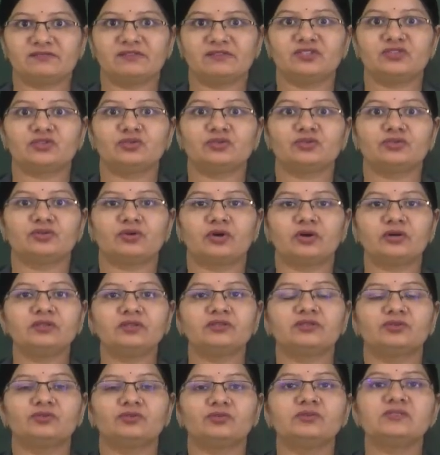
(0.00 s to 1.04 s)
We should
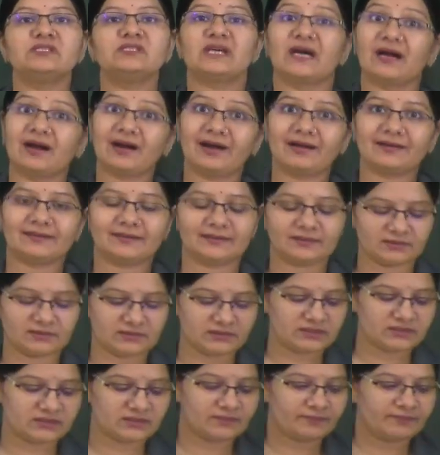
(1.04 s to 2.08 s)
not use
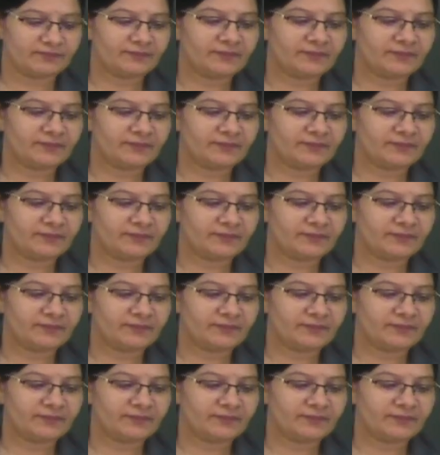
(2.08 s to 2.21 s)
articles.